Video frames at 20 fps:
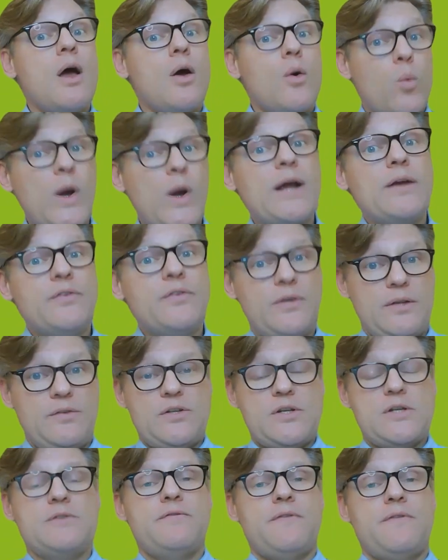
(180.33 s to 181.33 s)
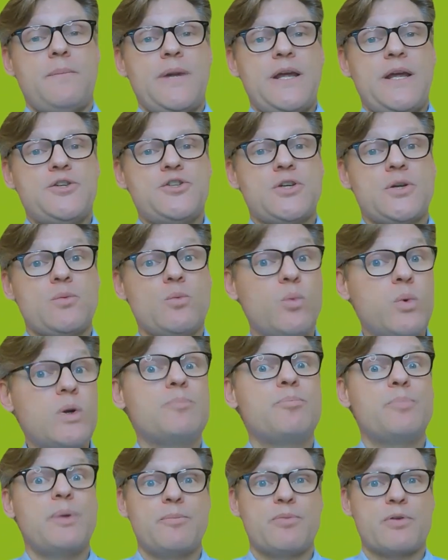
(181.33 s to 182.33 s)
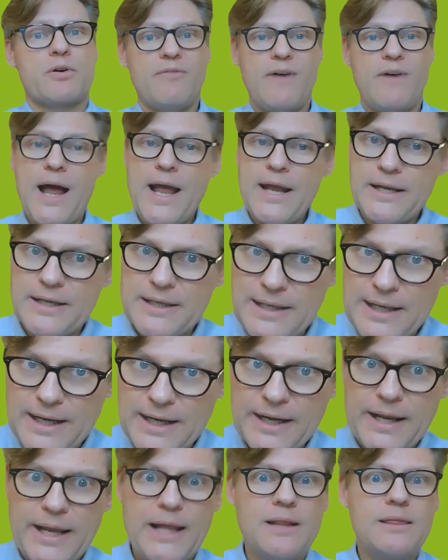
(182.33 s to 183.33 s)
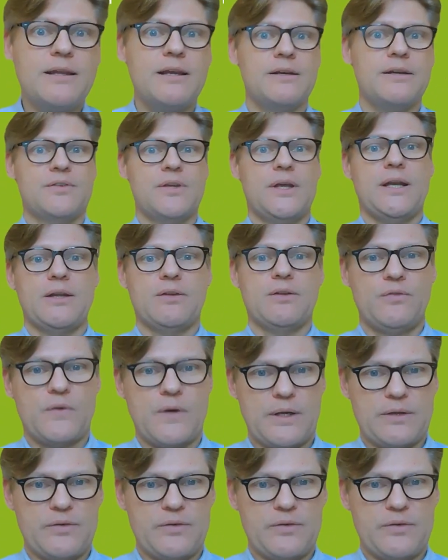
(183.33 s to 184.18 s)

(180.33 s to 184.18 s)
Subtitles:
where such information would be provided, like healthcare settings, for